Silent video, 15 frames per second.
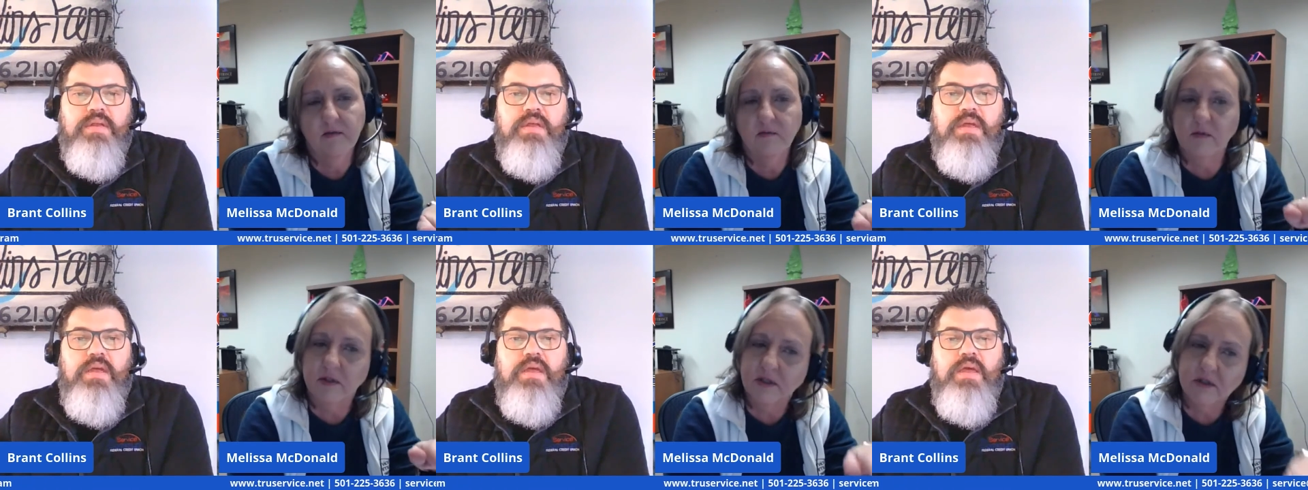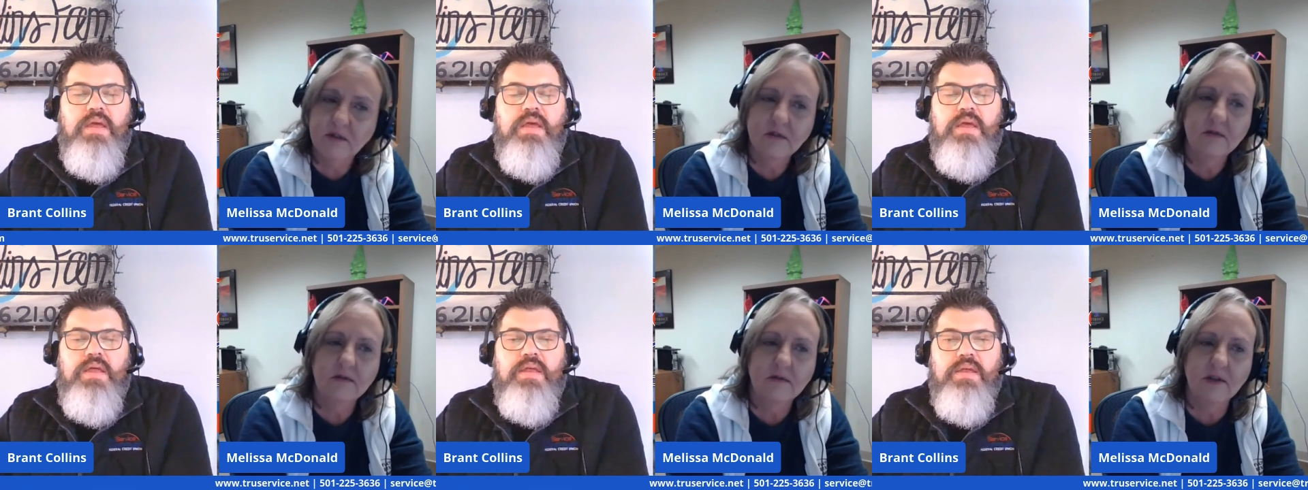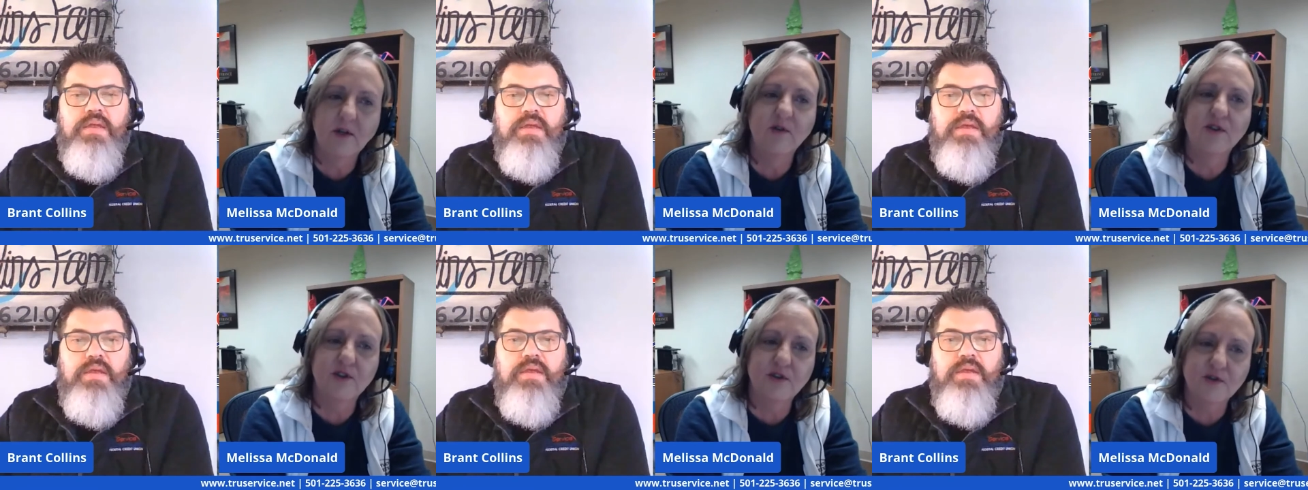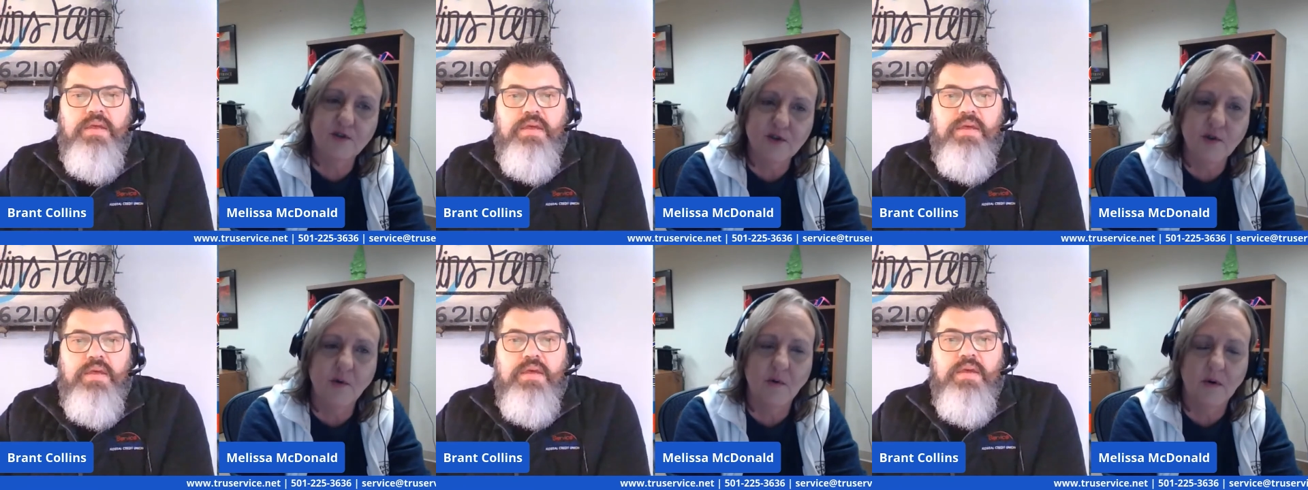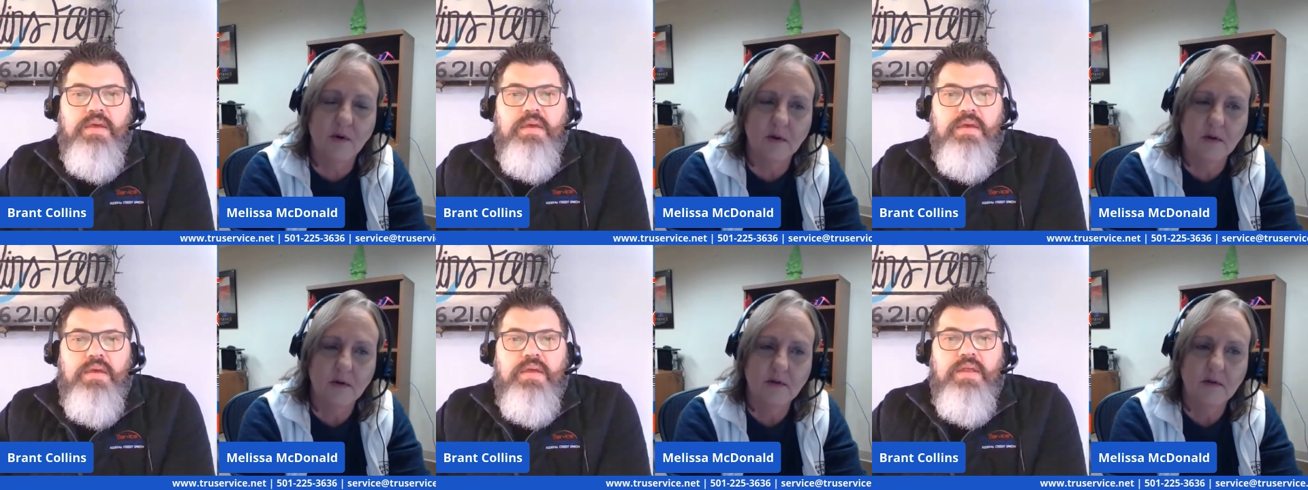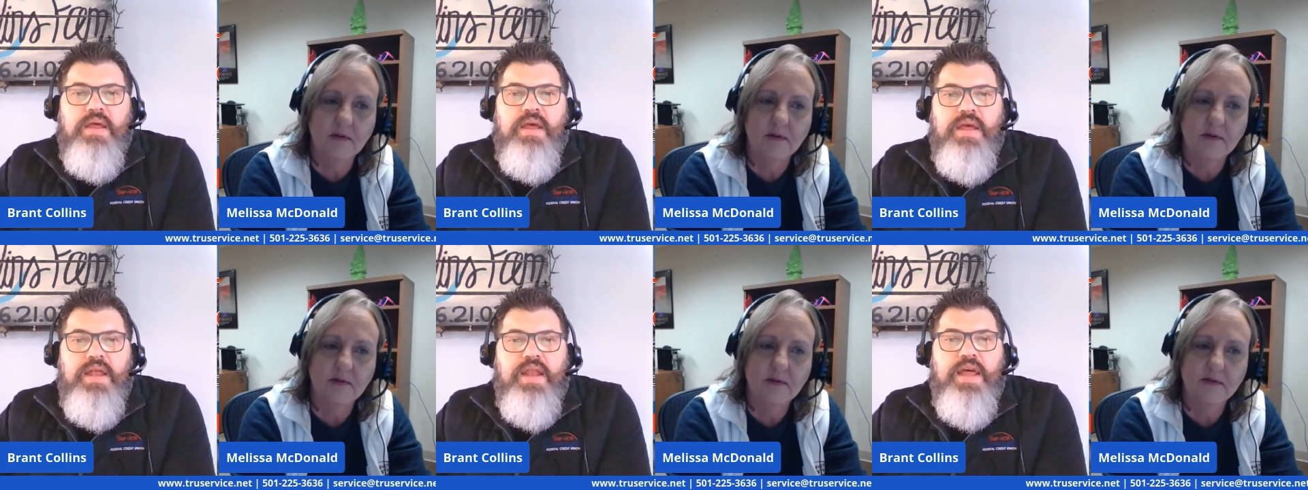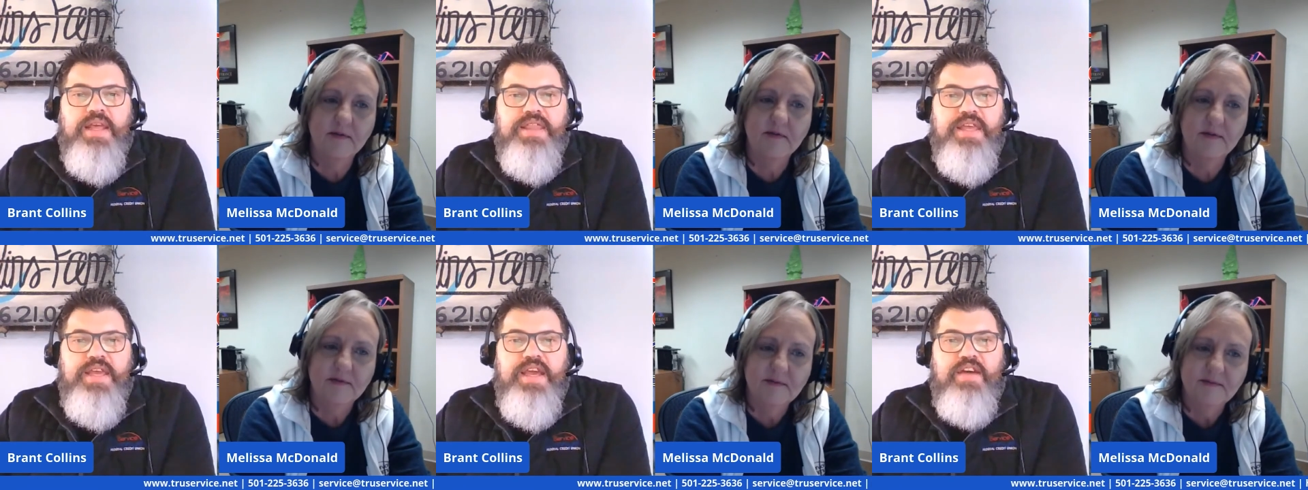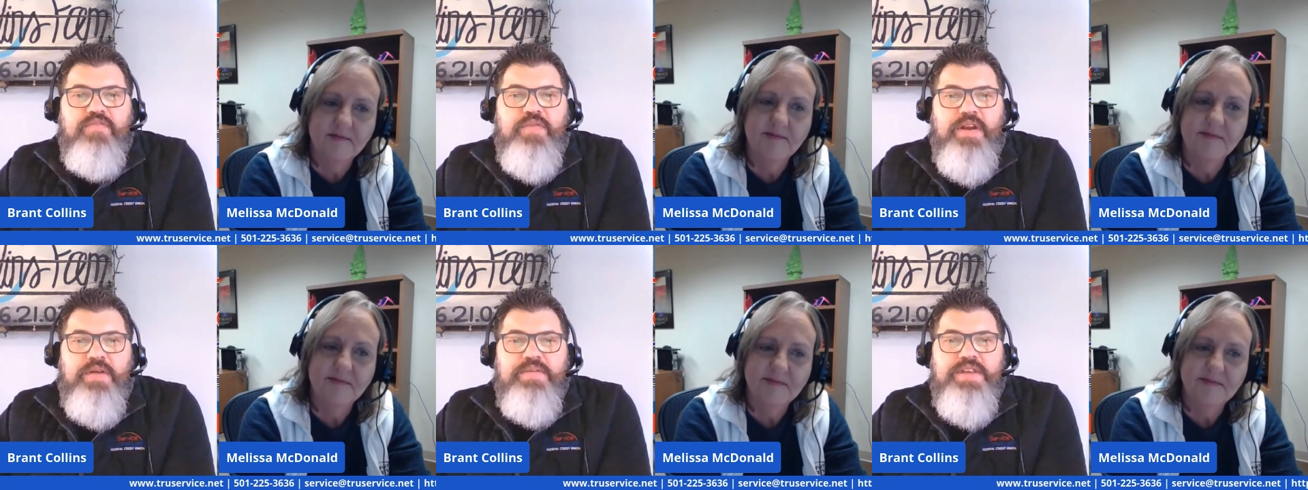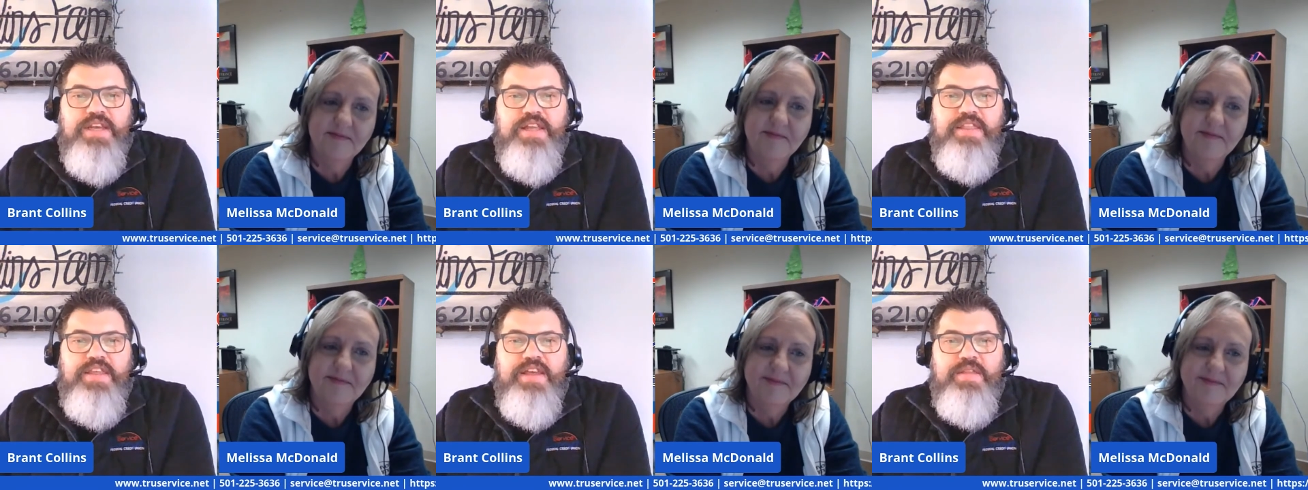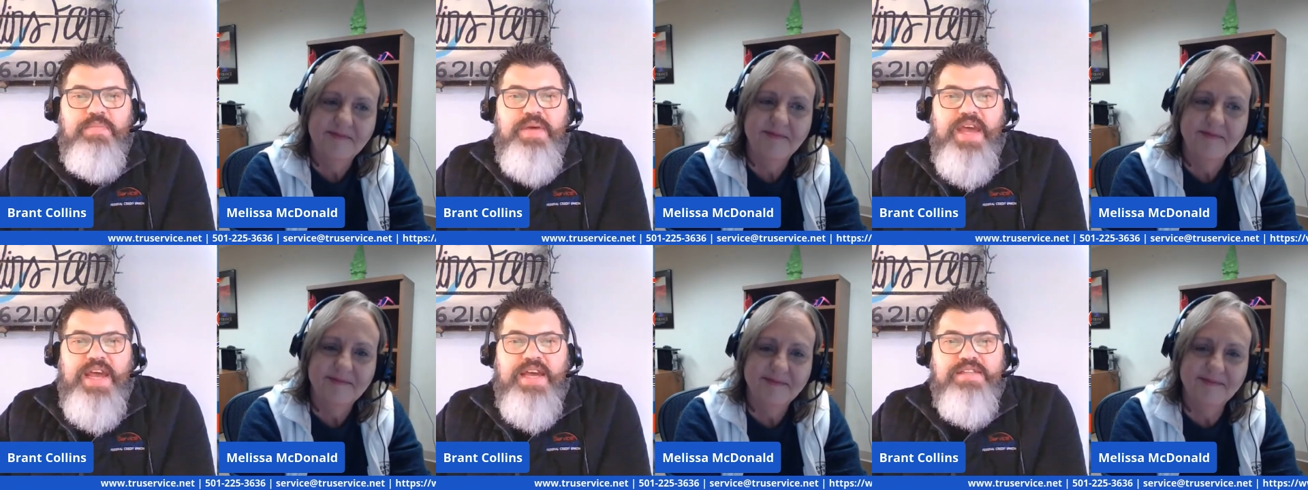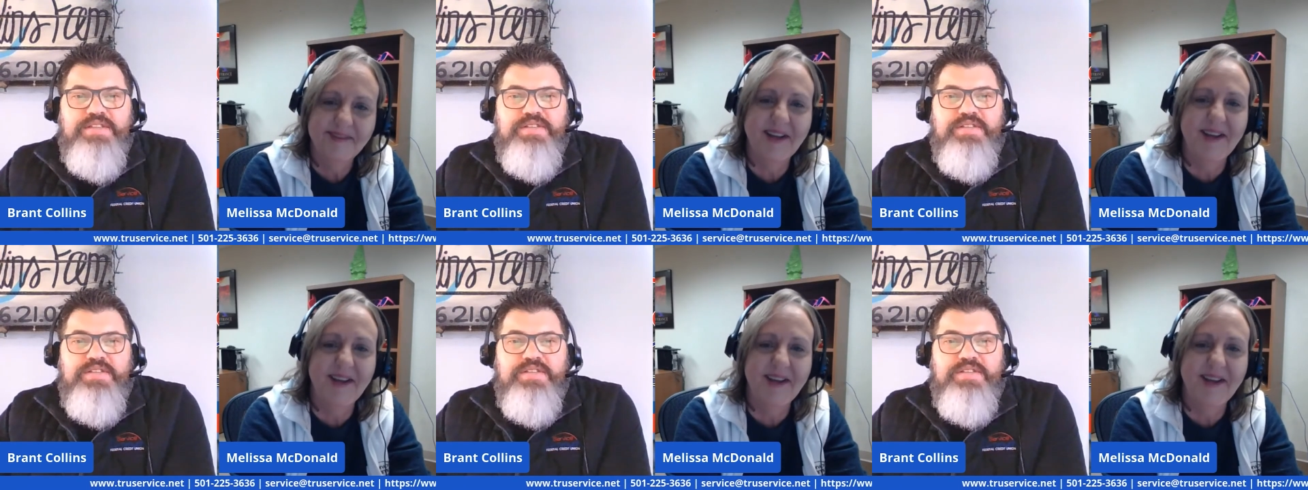Speaker 1: which lowers your score.
Speaker 2: I think I've probably done that in the past,